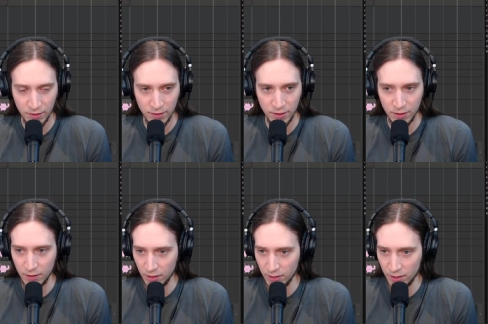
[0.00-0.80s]

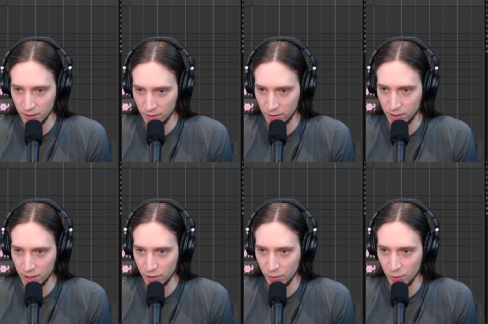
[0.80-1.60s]
the
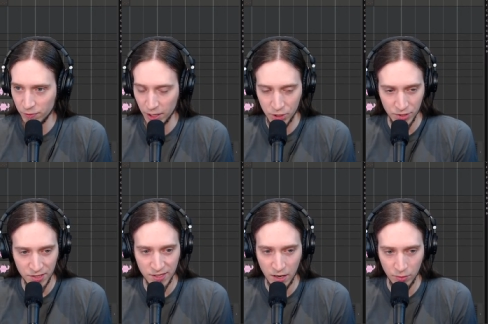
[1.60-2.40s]
the Early
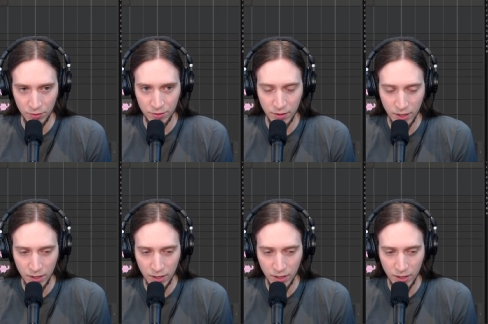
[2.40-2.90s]
Reflections sound